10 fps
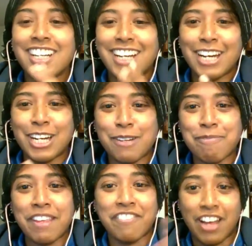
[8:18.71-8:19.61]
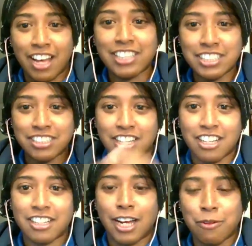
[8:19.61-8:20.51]
Um, if I
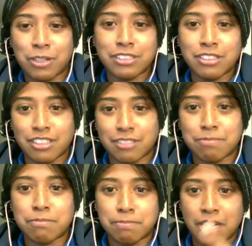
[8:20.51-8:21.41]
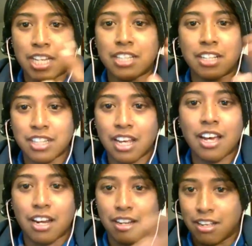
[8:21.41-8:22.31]
decide I want to plan an
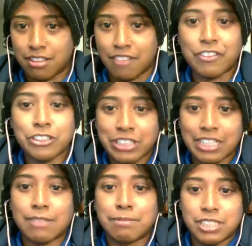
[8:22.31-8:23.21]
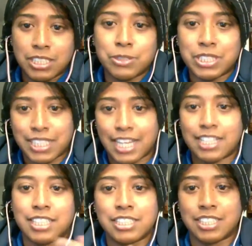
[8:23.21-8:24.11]
attack, the first thing I'm going to do is get
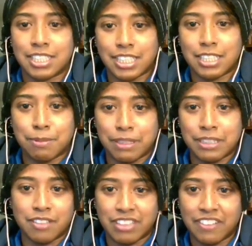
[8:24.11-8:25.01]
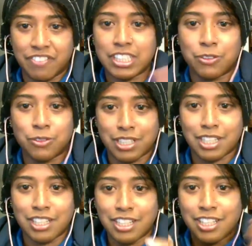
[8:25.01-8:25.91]
into the database of this video thing.
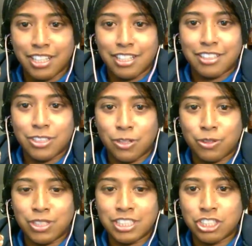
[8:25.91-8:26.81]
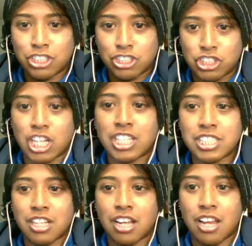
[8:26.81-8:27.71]
Yeah. So it's just
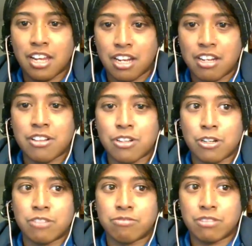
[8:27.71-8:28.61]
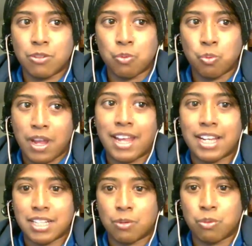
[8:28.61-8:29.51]
a another way
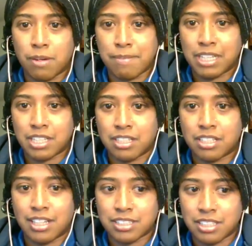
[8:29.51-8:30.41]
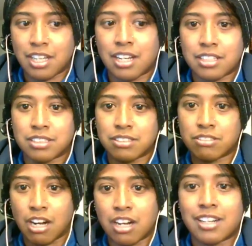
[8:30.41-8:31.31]
that we're making attacks,
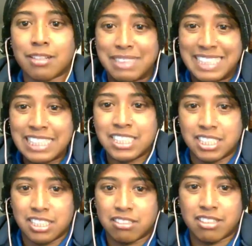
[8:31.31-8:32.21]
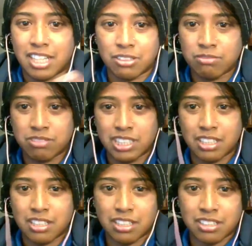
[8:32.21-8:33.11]
crime easier, and I don't really
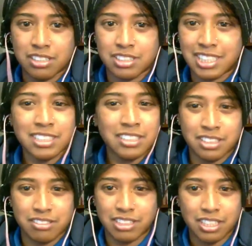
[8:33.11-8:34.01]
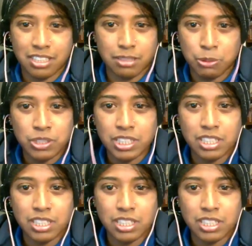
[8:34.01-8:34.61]
think it's necessary at this point.